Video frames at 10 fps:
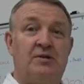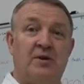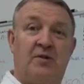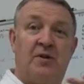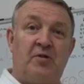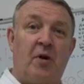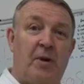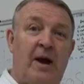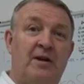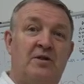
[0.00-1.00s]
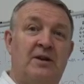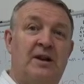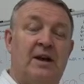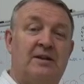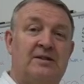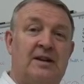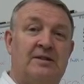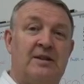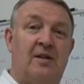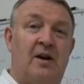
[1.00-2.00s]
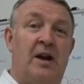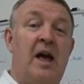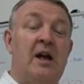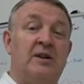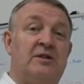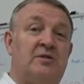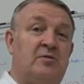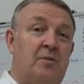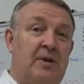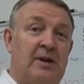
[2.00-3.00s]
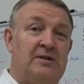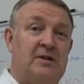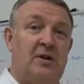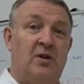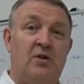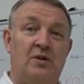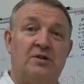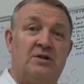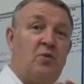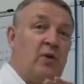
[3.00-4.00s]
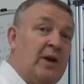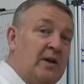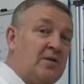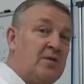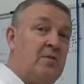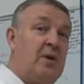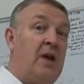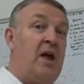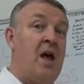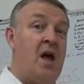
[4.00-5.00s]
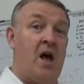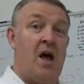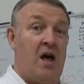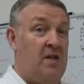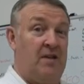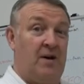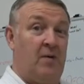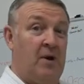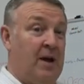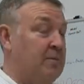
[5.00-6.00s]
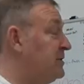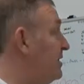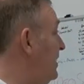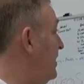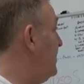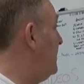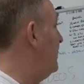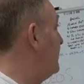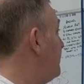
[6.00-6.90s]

So if you drop energy down the center line, disrupt the internal organs to weaken somebody, that won't happen to you.